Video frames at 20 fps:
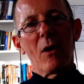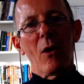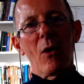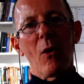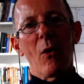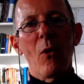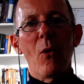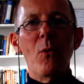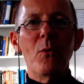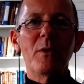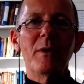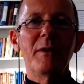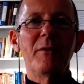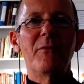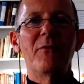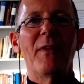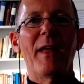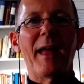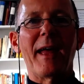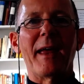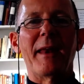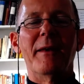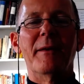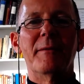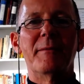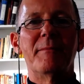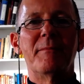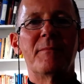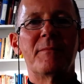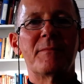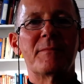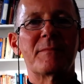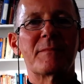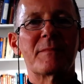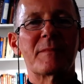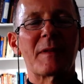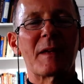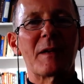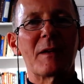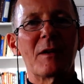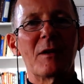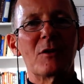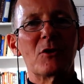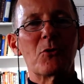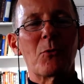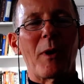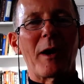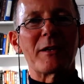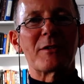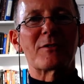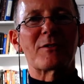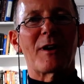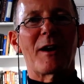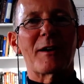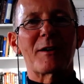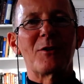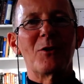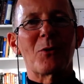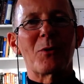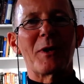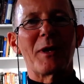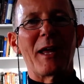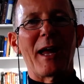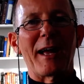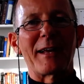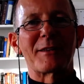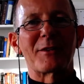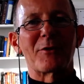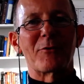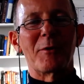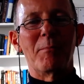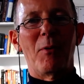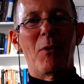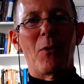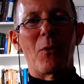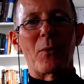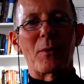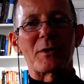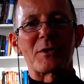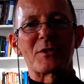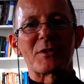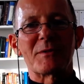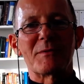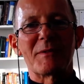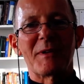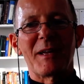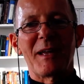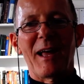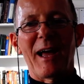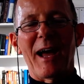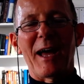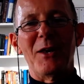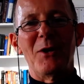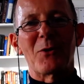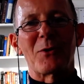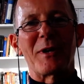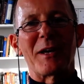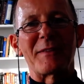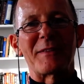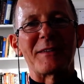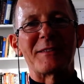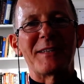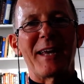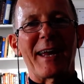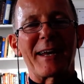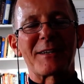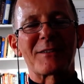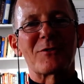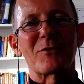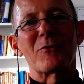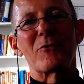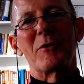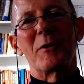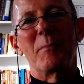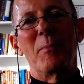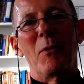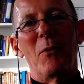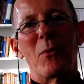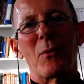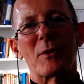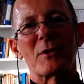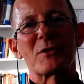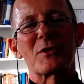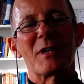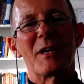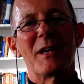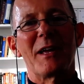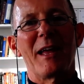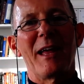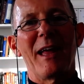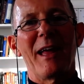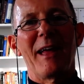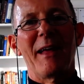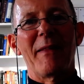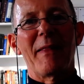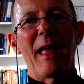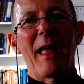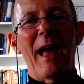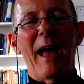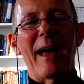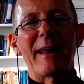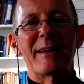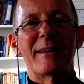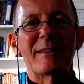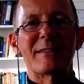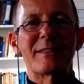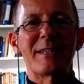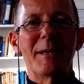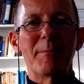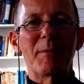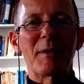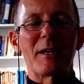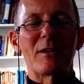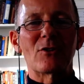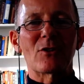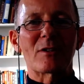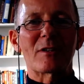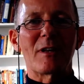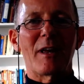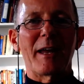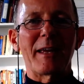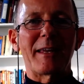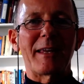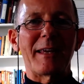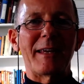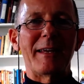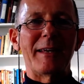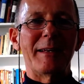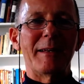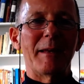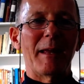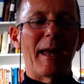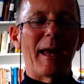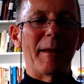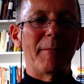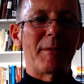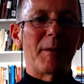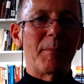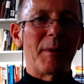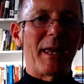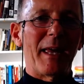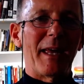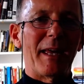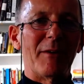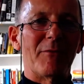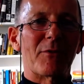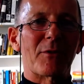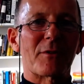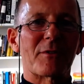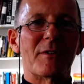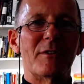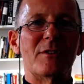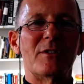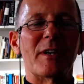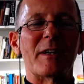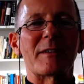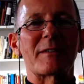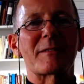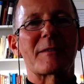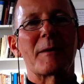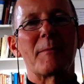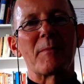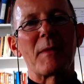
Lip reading: Only then do I start looking at the report and looking at the text of the report. And typically, just like in the behaviours in DISC,